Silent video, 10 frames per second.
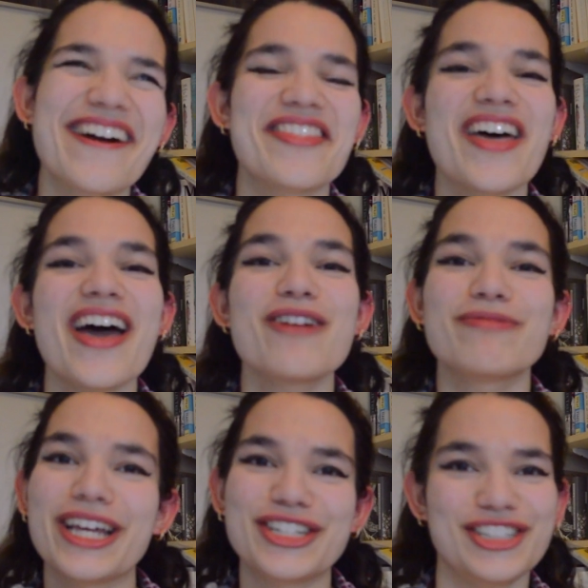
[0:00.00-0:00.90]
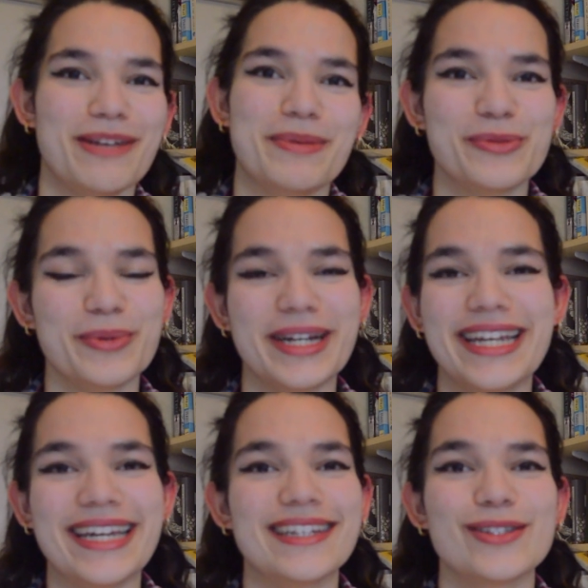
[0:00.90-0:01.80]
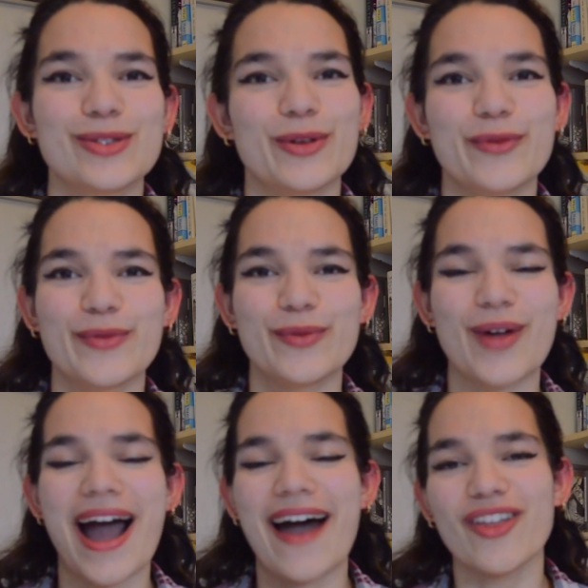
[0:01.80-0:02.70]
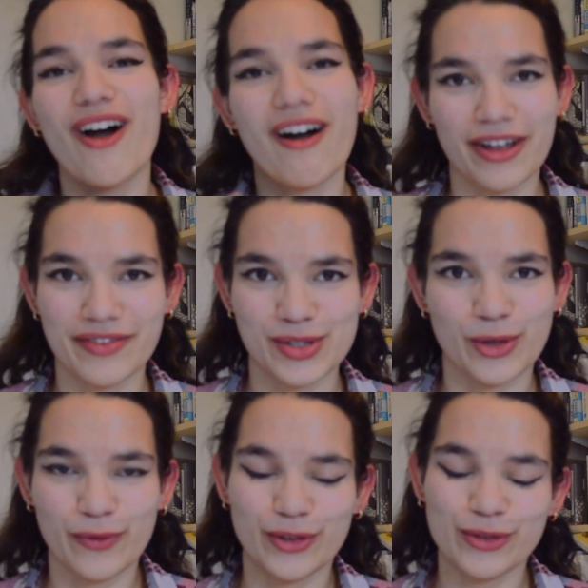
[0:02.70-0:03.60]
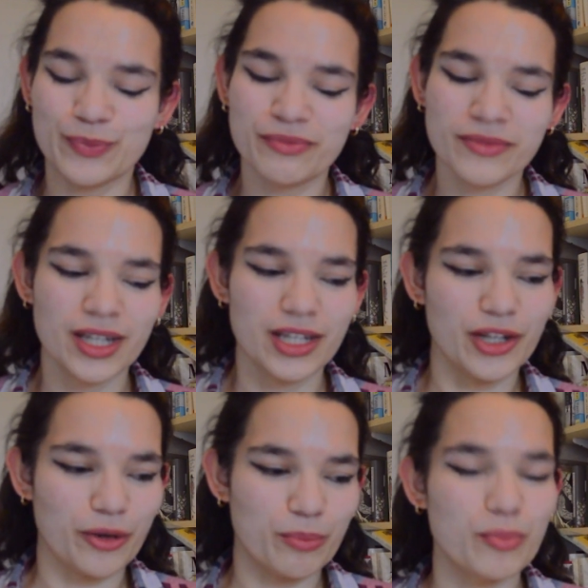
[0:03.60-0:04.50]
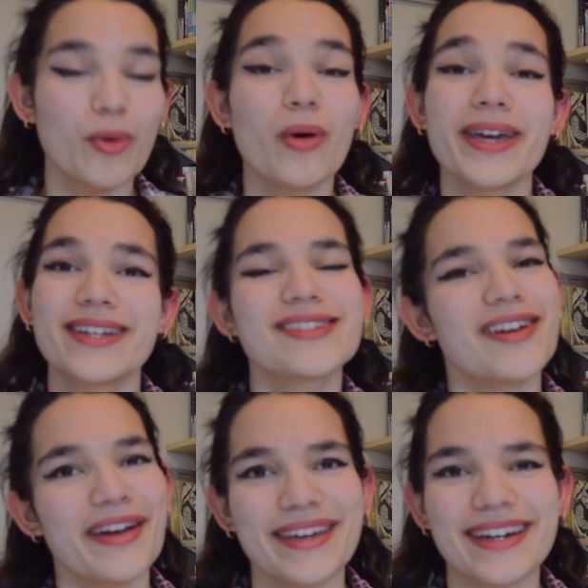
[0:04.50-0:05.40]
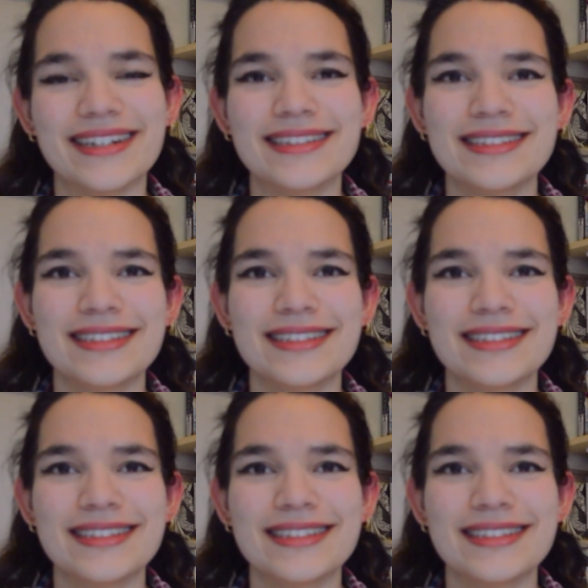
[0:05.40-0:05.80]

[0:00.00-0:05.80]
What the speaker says: Their relationship is really sort of at the heart of this novel, you know, boy and tiger,